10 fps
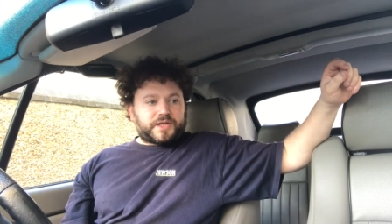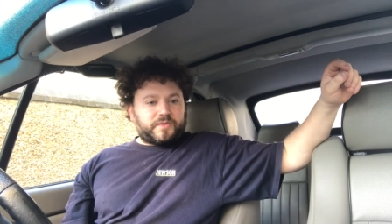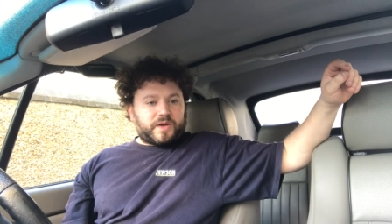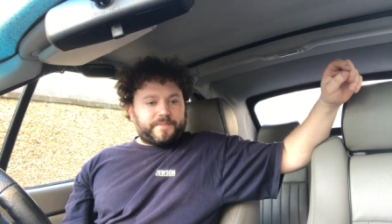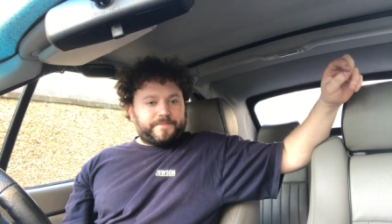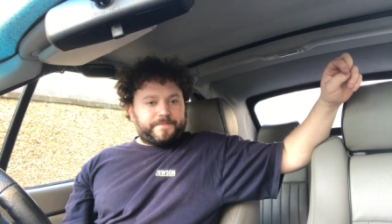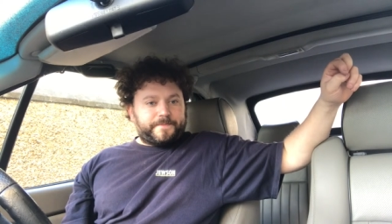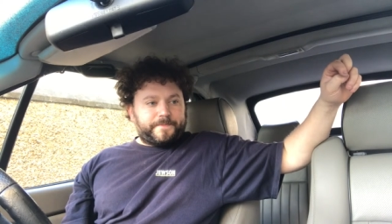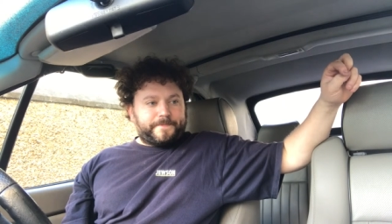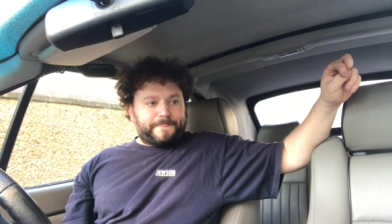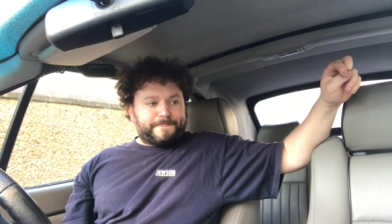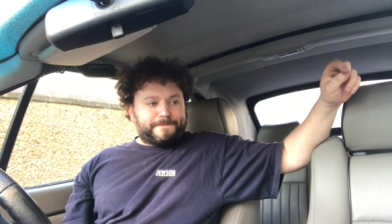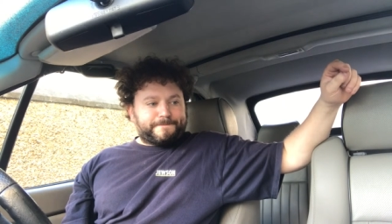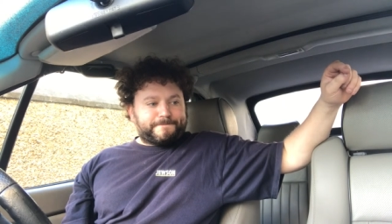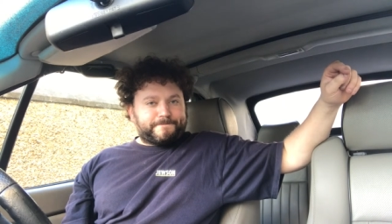So um,
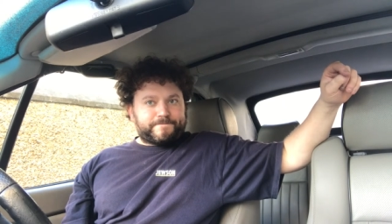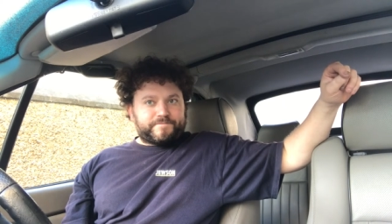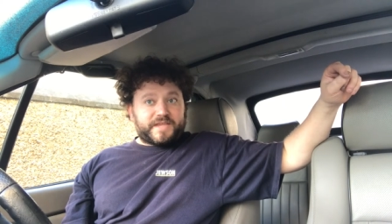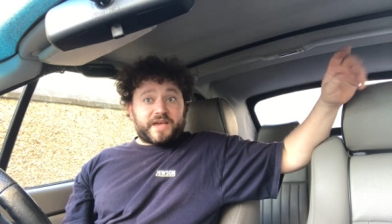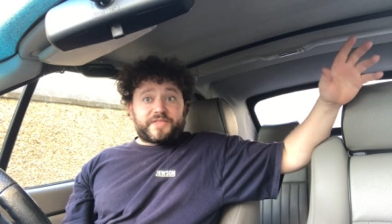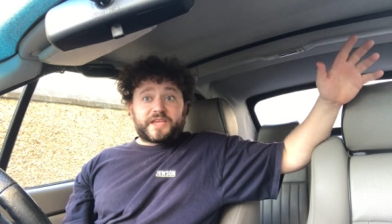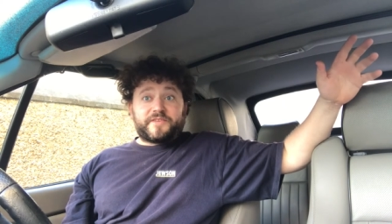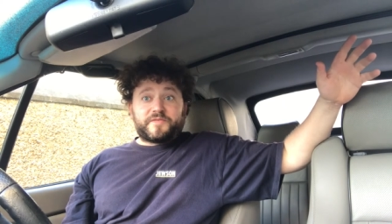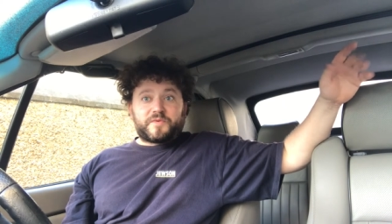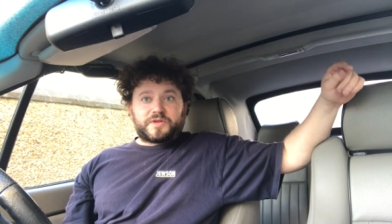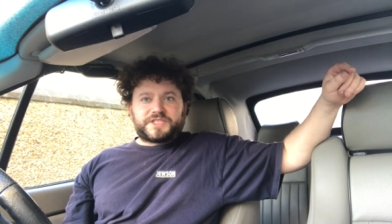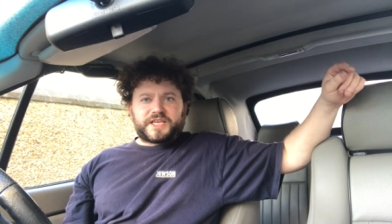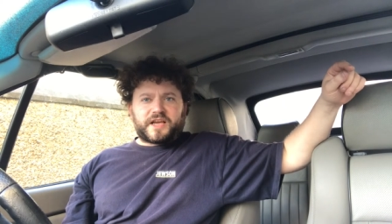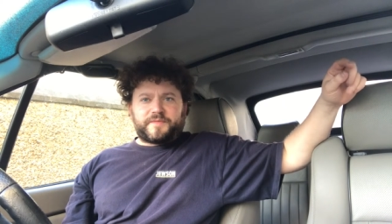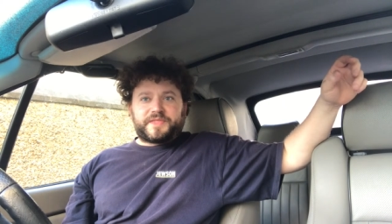yeah, thank you for
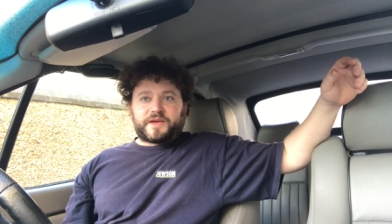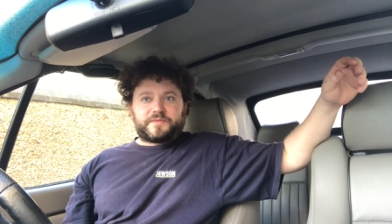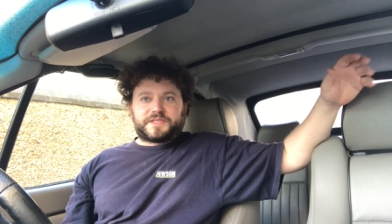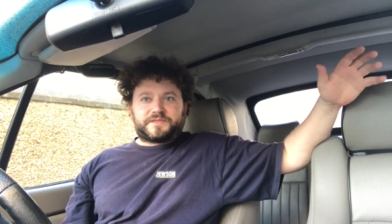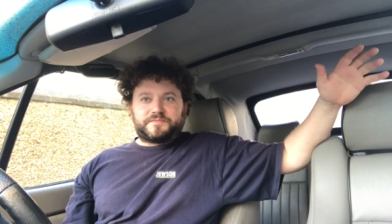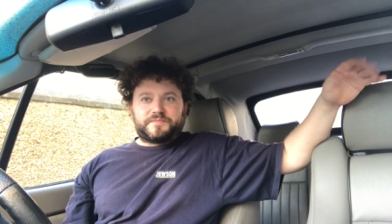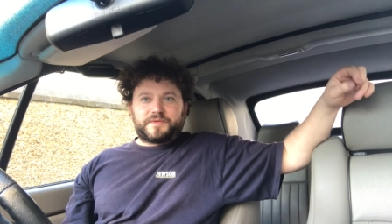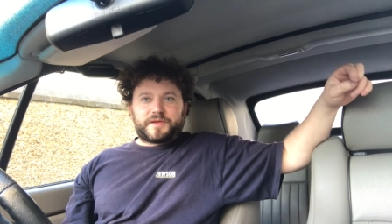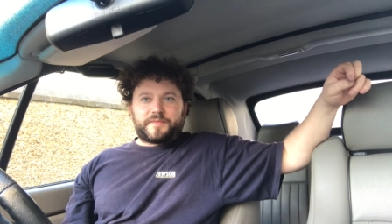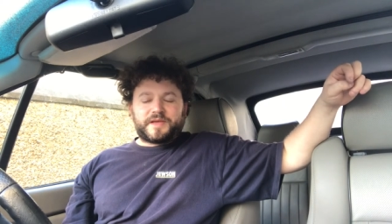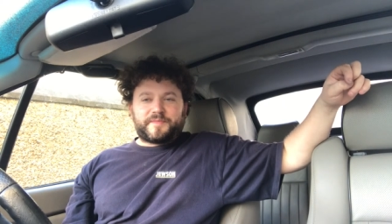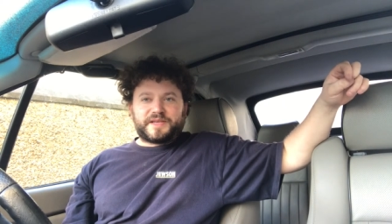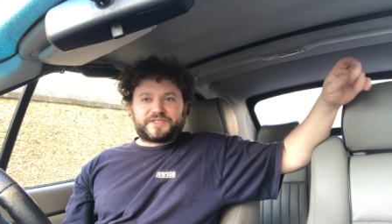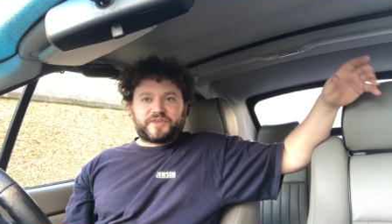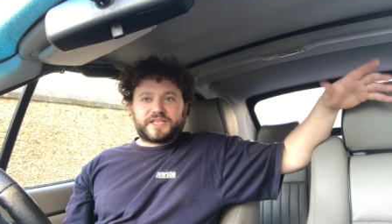watching. Uh, that was a, a
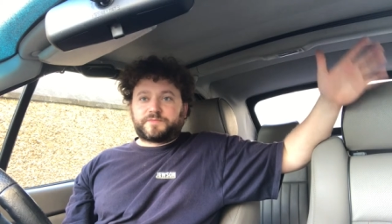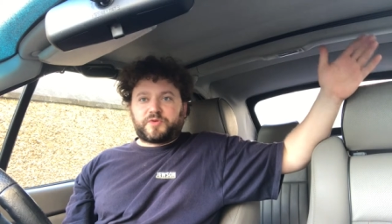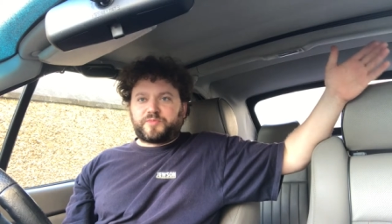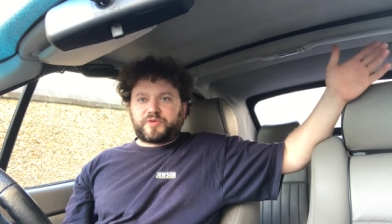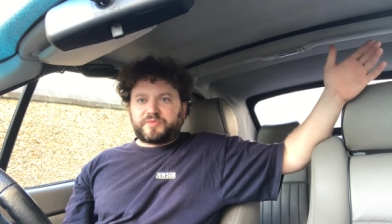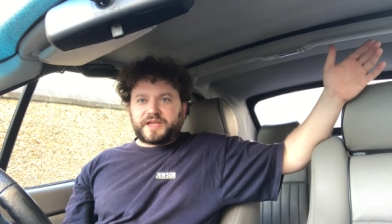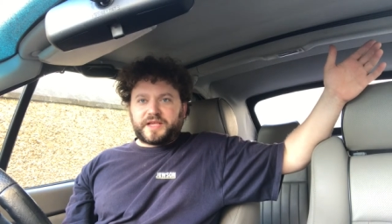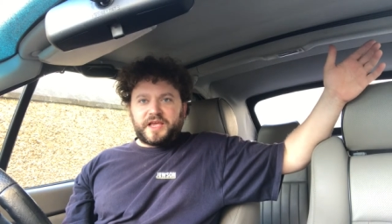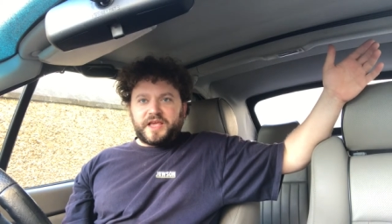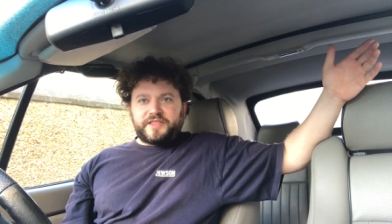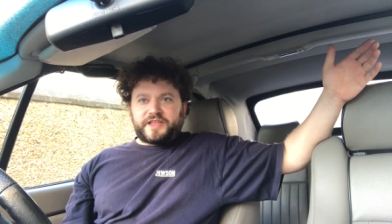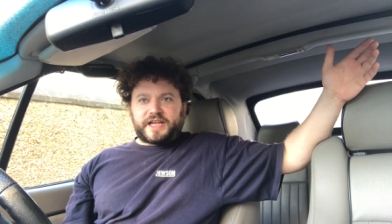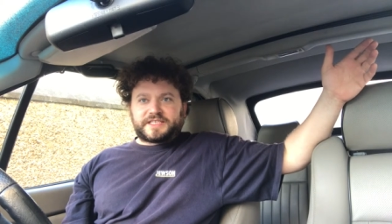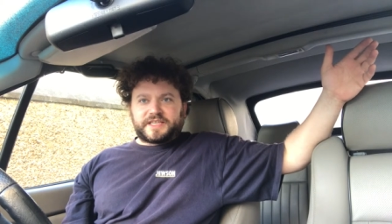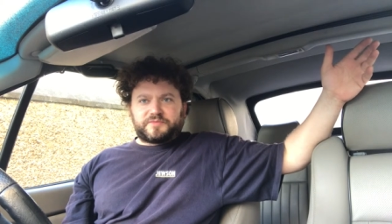bit strange, but probably the
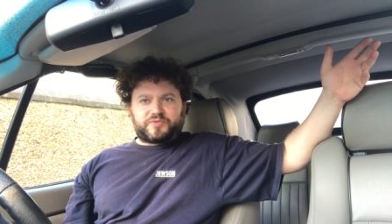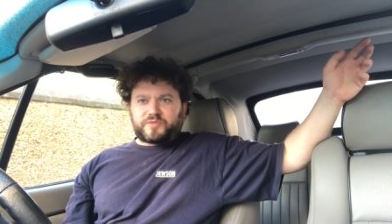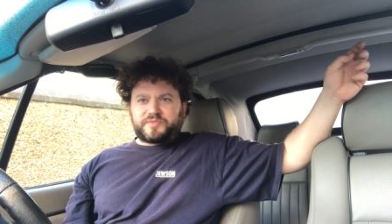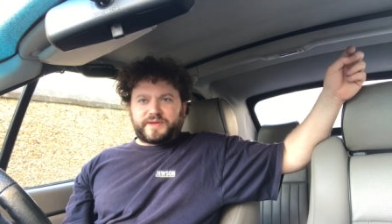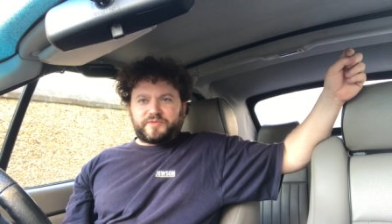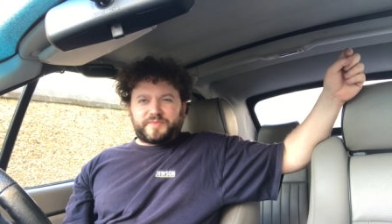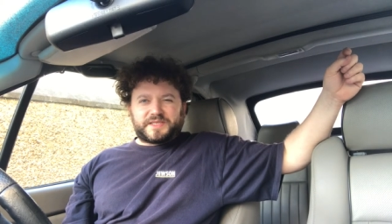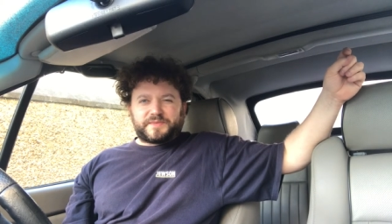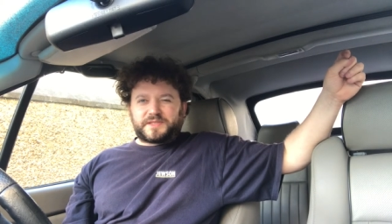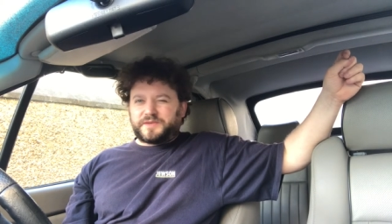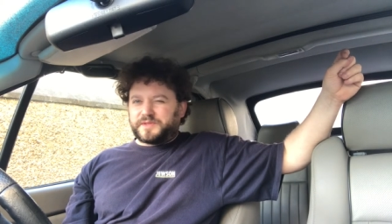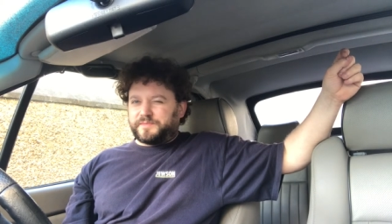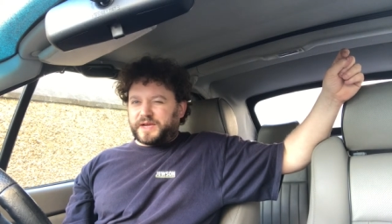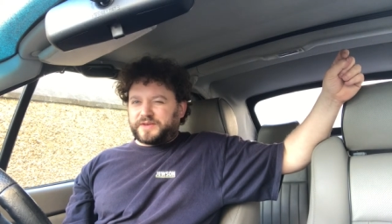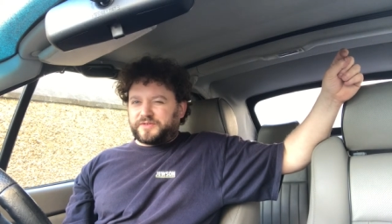next thing probably will be something to do with the
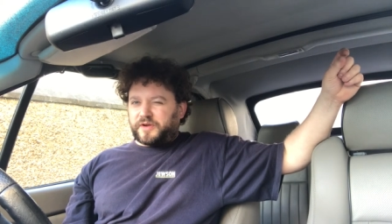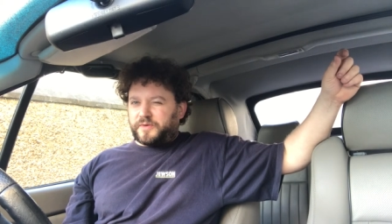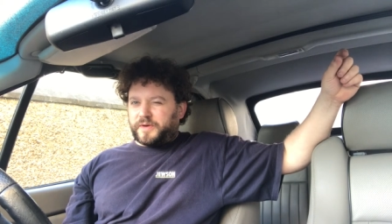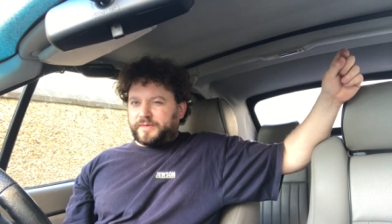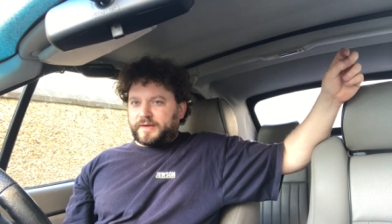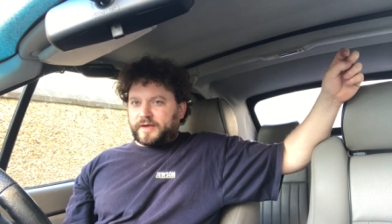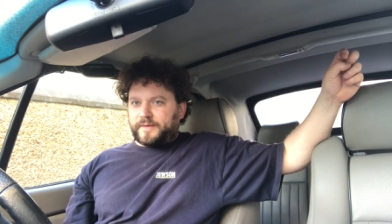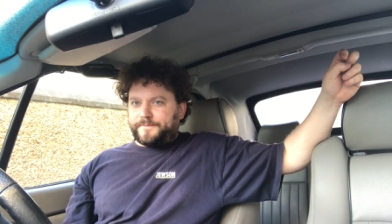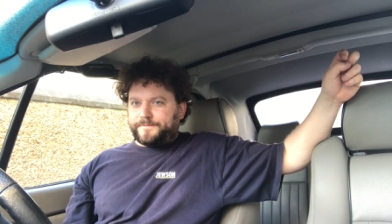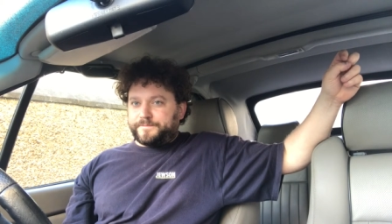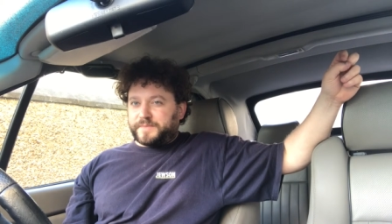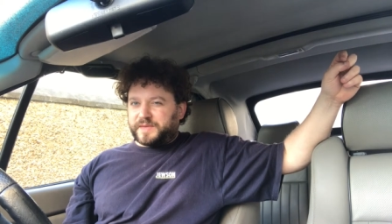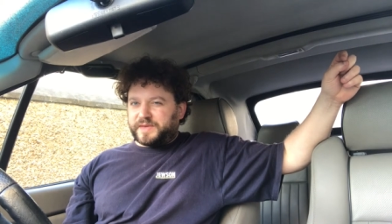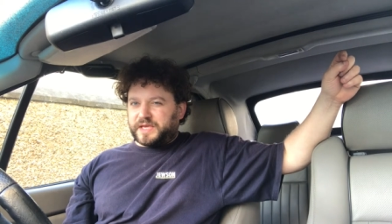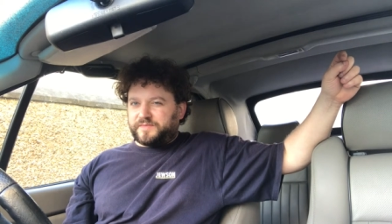metro, um,
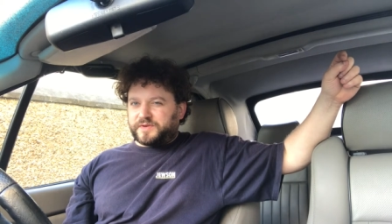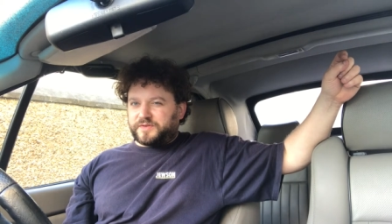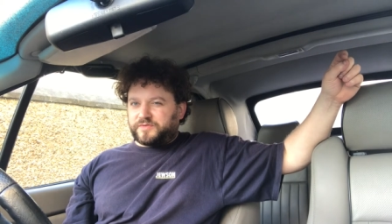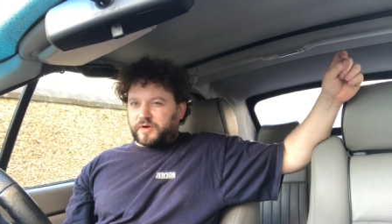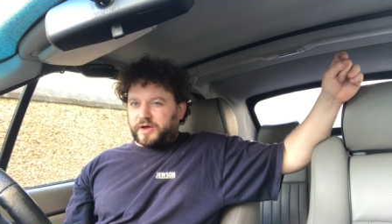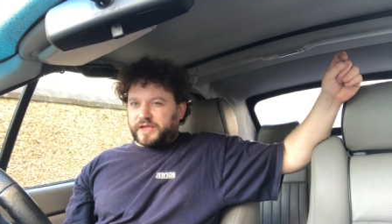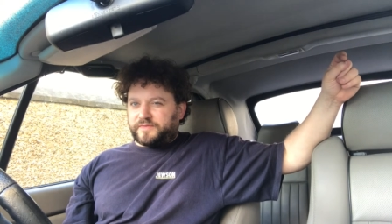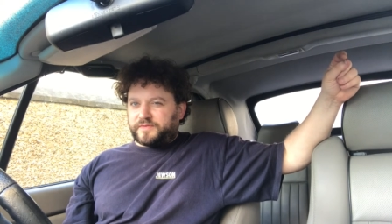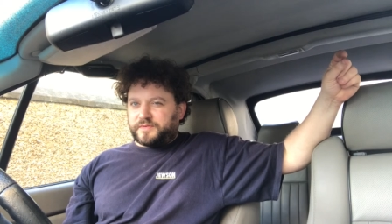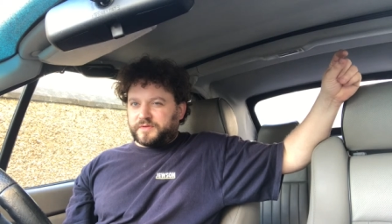maybe even a drive.